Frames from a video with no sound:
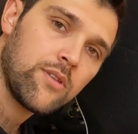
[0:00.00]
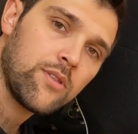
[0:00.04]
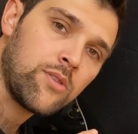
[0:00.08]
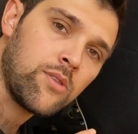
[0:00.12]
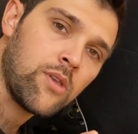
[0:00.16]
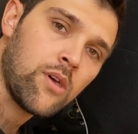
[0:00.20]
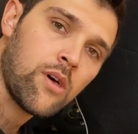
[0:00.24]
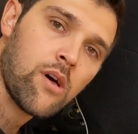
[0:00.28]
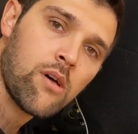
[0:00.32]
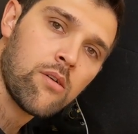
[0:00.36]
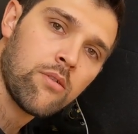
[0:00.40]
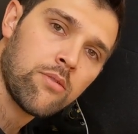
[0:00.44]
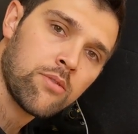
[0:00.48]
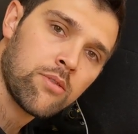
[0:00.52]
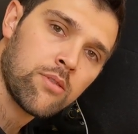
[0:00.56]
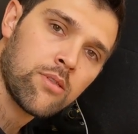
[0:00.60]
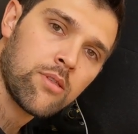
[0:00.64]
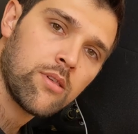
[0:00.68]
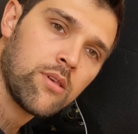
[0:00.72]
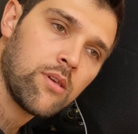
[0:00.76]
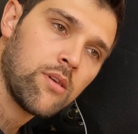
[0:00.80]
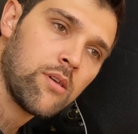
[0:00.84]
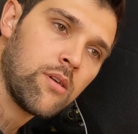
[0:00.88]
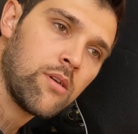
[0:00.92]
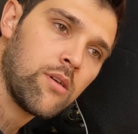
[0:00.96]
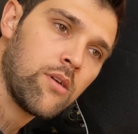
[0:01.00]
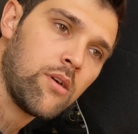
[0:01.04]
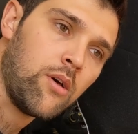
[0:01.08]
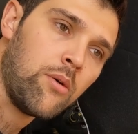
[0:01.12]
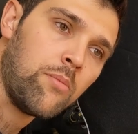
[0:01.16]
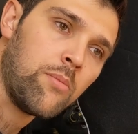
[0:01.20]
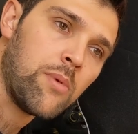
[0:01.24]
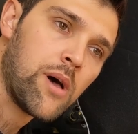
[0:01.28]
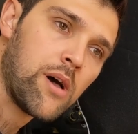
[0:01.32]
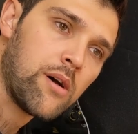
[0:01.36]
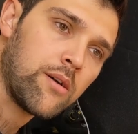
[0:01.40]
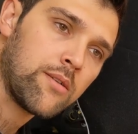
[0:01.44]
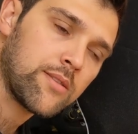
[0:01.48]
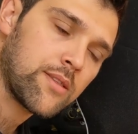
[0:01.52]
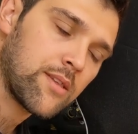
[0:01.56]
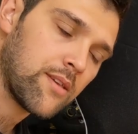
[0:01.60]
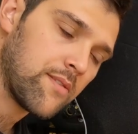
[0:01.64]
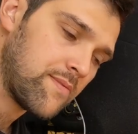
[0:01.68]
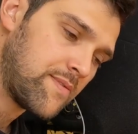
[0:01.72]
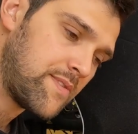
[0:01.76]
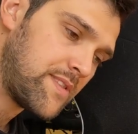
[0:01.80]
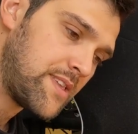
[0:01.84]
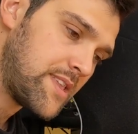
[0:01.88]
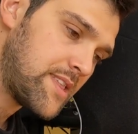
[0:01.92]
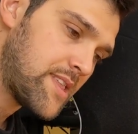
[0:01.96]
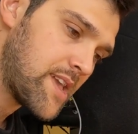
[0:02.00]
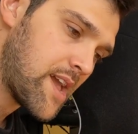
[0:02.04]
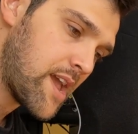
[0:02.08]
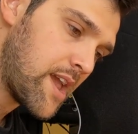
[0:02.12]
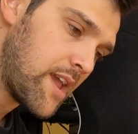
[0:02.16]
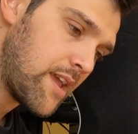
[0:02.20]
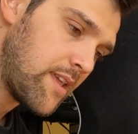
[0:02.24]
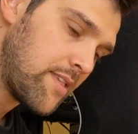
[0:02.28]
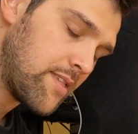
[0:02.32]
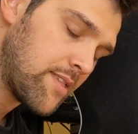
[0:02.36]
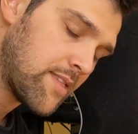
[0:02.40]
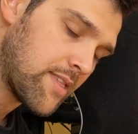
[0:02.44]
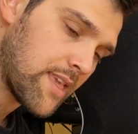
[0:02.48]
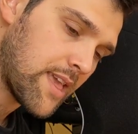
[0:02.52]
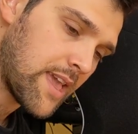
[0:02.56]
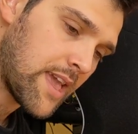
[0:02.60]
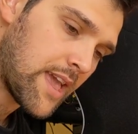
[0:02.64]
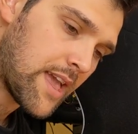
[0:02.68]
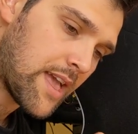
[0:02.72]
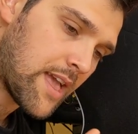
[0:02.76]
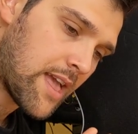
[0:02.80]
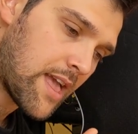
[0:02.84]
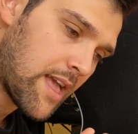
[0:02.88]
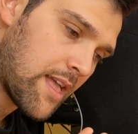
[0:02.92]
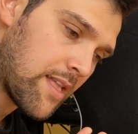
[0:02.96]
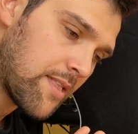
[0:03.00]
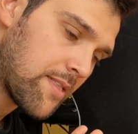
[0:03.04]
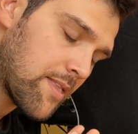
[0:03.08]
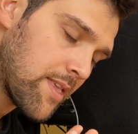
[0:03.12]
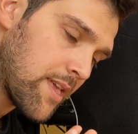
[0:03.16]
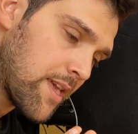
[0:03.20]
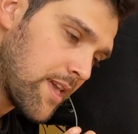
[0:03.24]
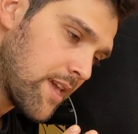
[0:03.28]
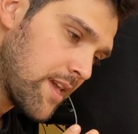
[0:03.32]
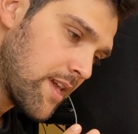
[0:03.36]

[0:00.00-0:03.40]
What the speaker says: those amounts of details, and